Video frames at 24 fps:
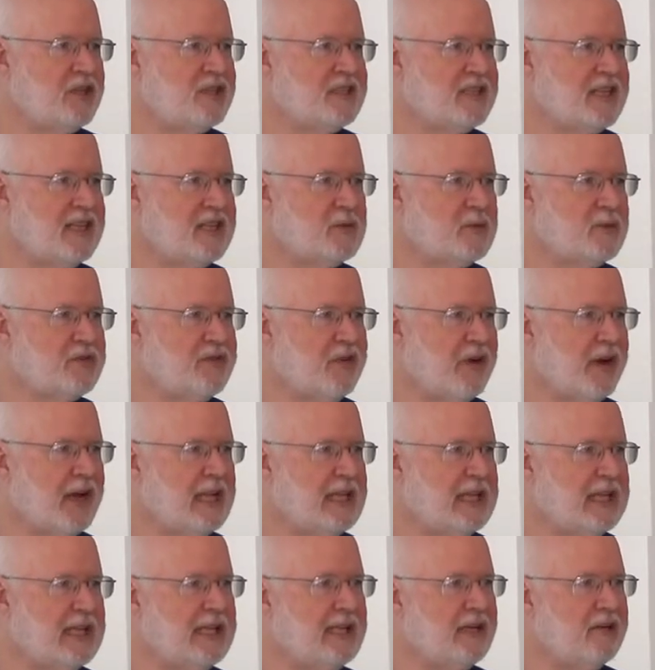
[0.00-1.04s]
the sense was
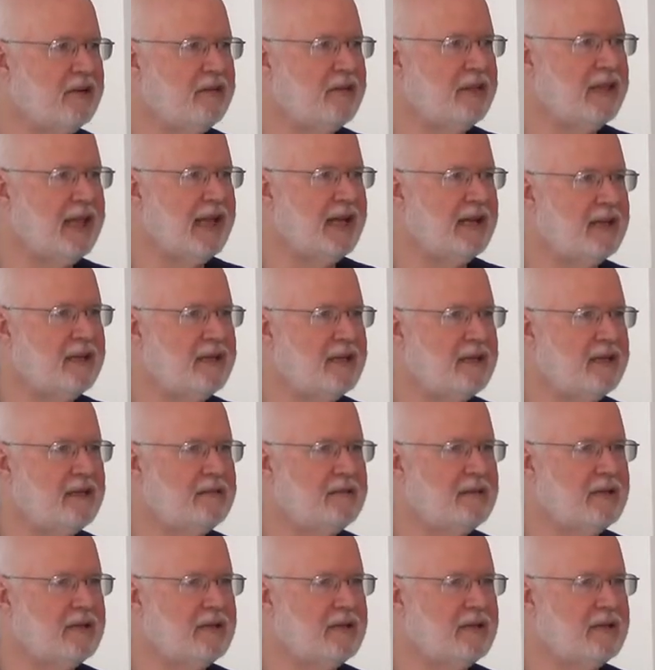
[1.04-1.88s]
very clear that